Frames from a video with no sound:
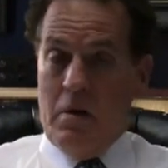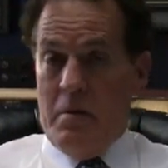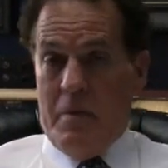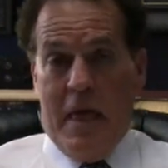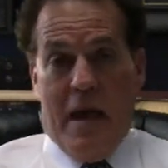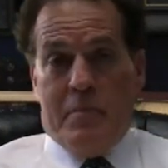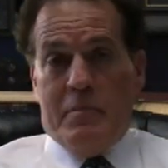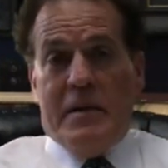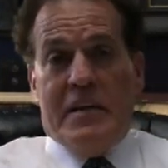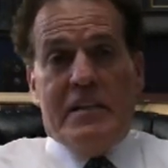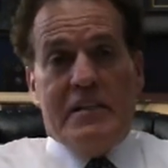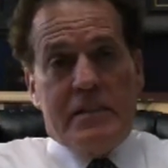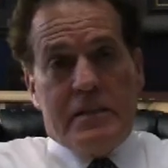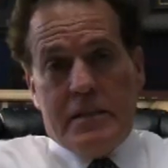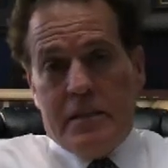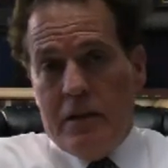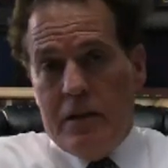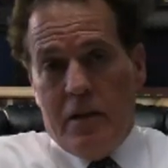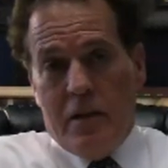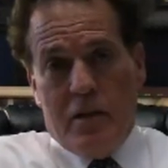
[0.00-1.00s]
That
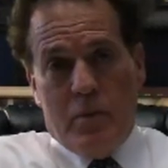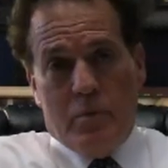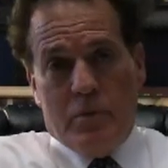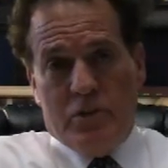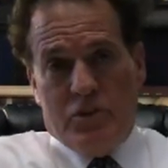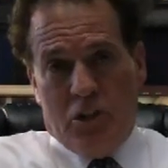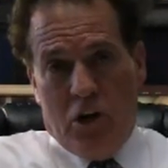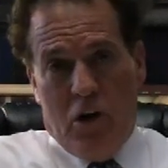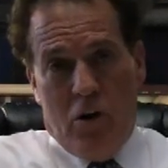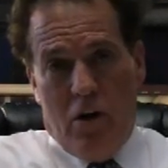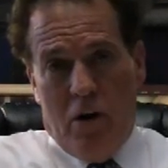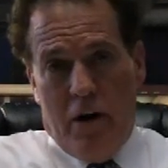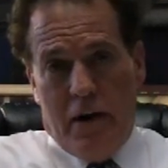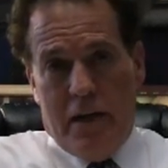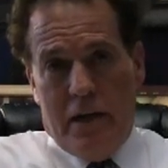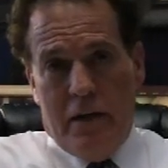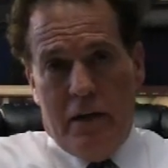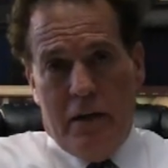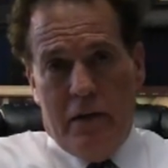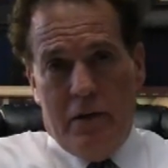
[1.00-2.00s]
means the
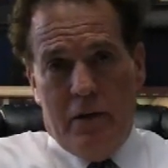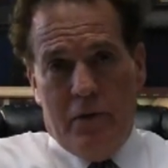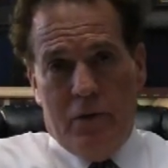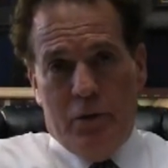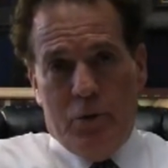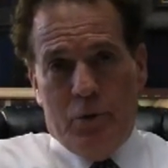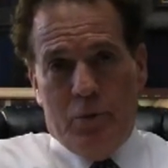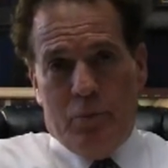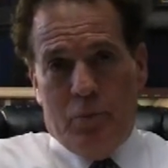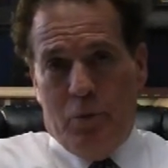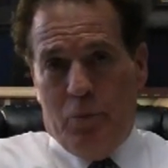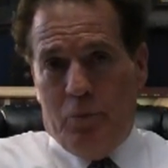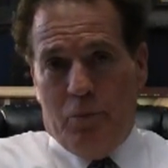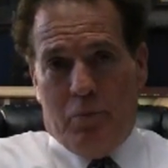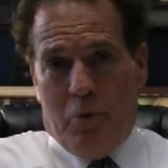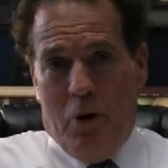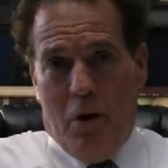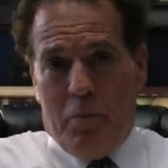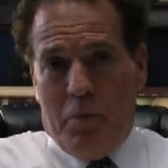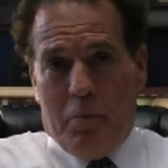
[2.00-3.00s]
majority, who
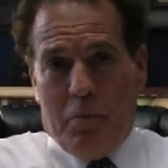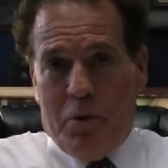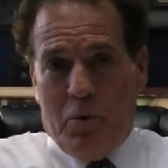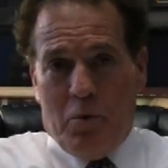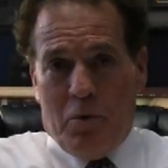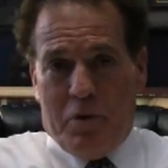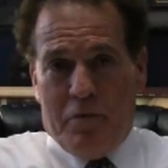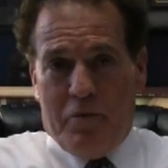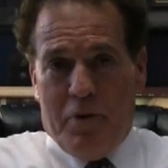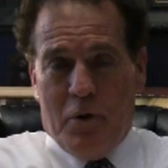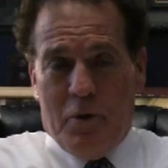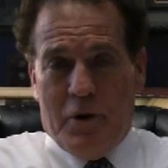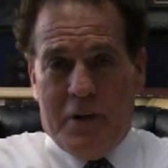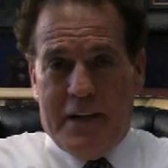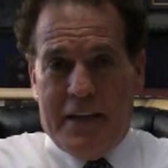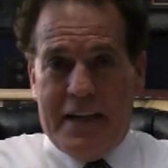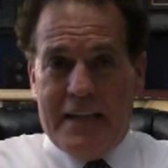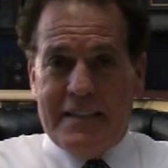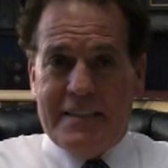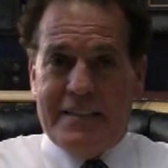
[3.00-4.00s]
probably would have voted
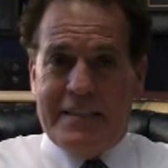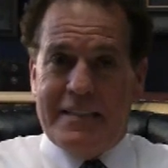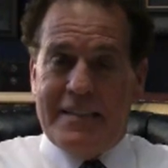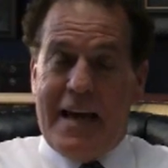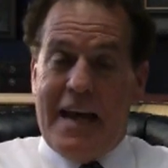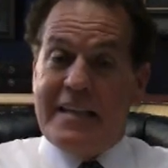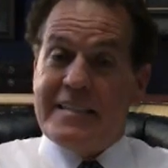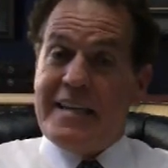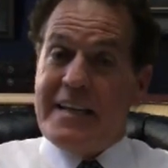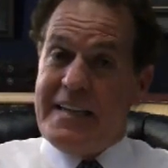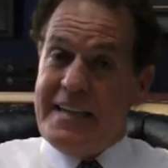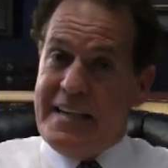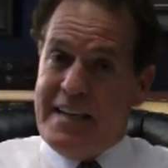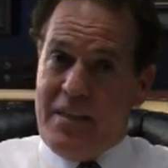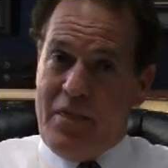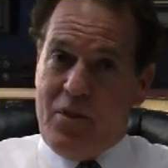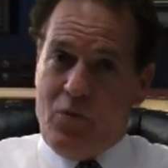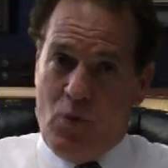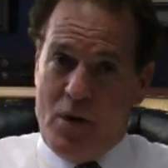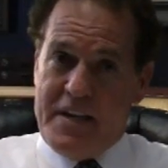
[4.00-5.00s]
against it as they
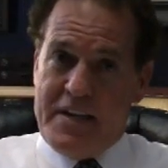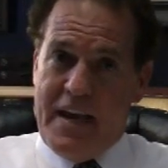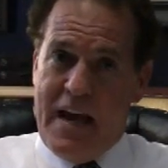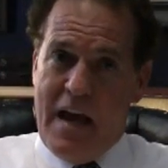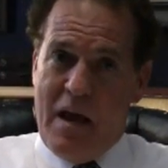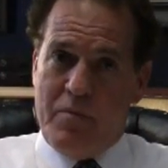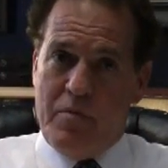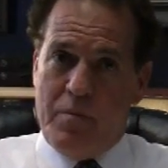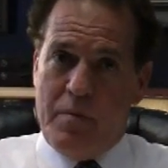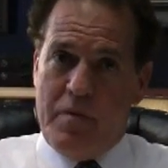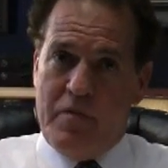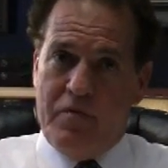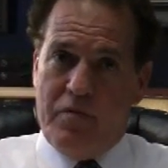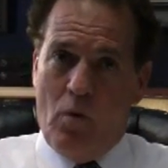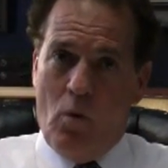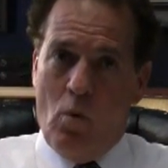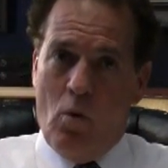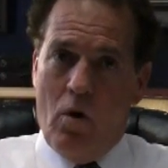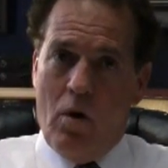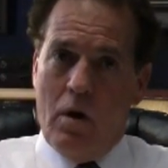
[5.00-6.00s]
did three times
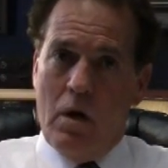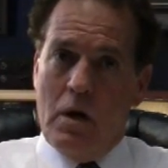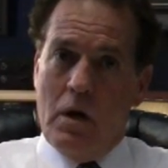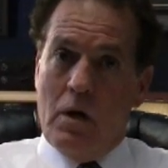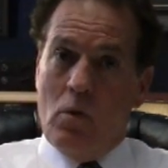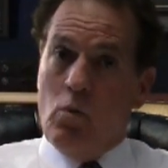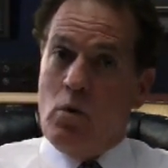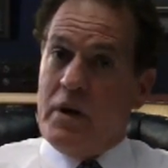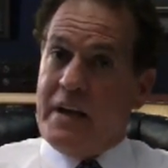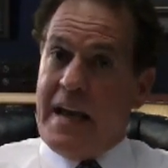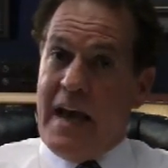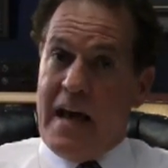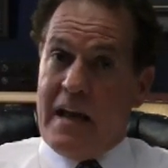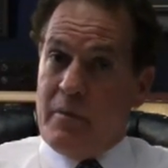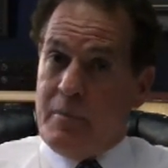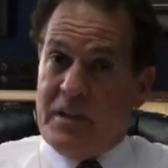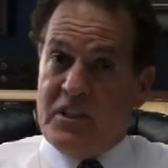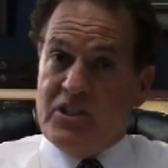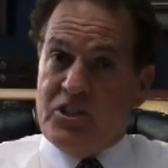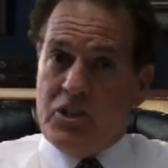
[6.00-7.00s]
before, would
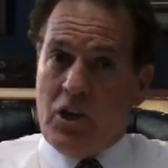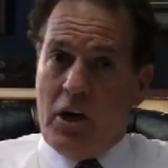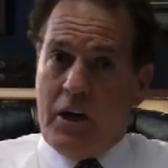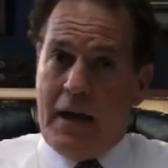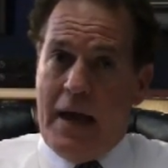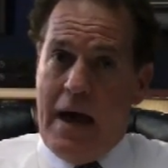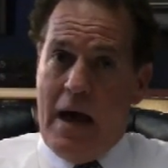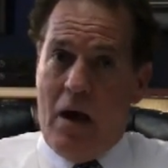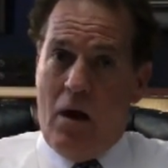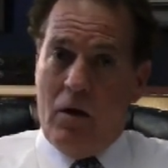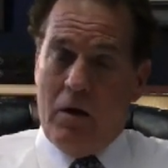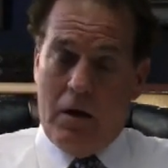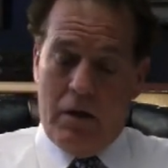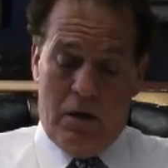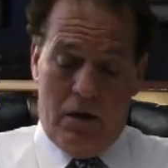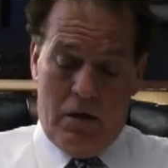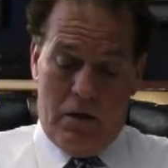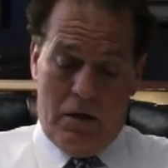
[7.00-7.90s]
kind of be shut out,